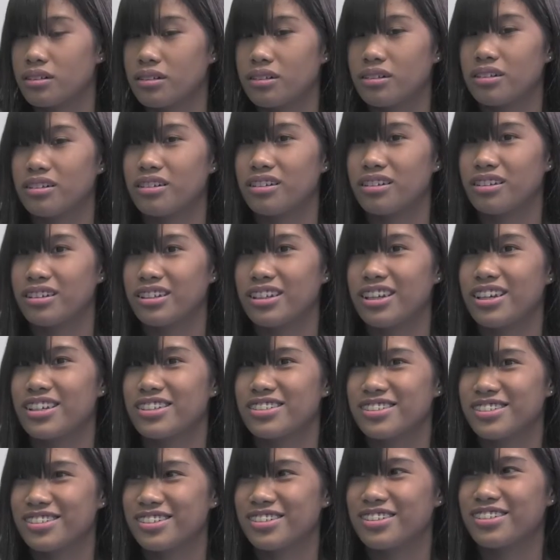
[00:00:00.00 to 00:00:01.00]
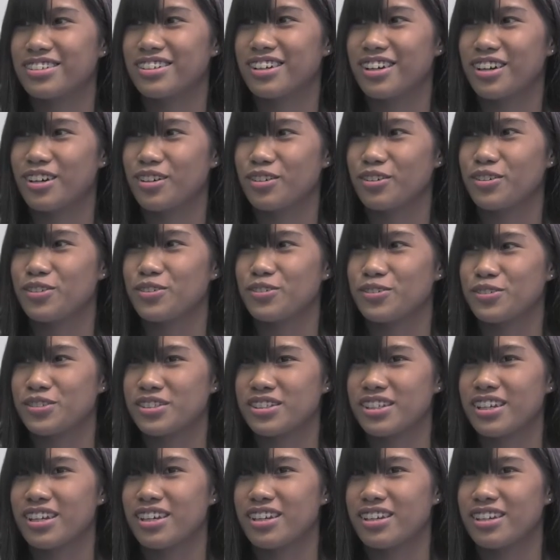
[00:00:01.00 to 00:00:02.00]
Yes, how you
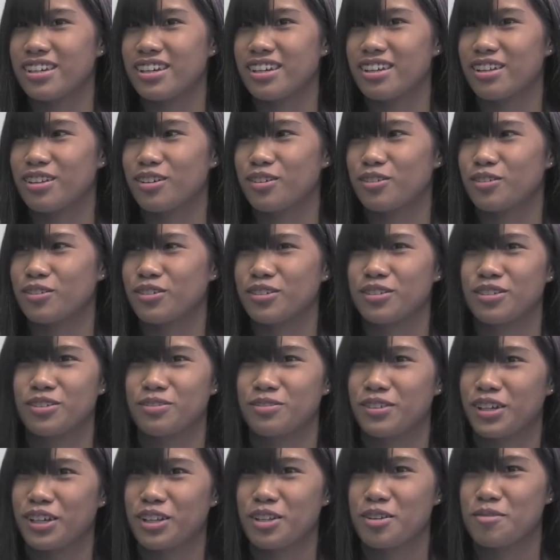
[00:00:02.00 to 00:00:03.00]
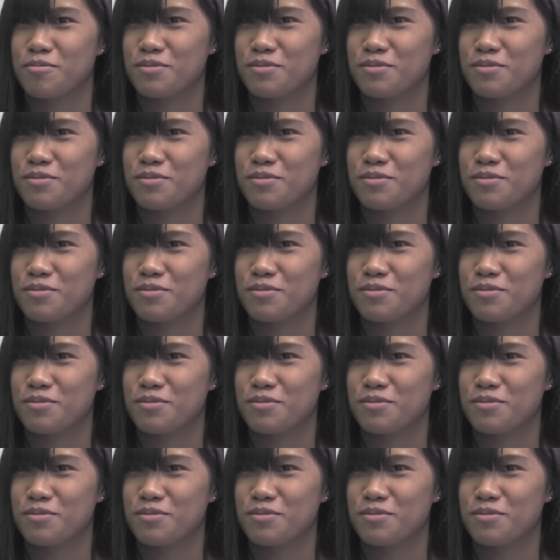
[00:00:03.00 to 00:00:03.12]
say hello, faire la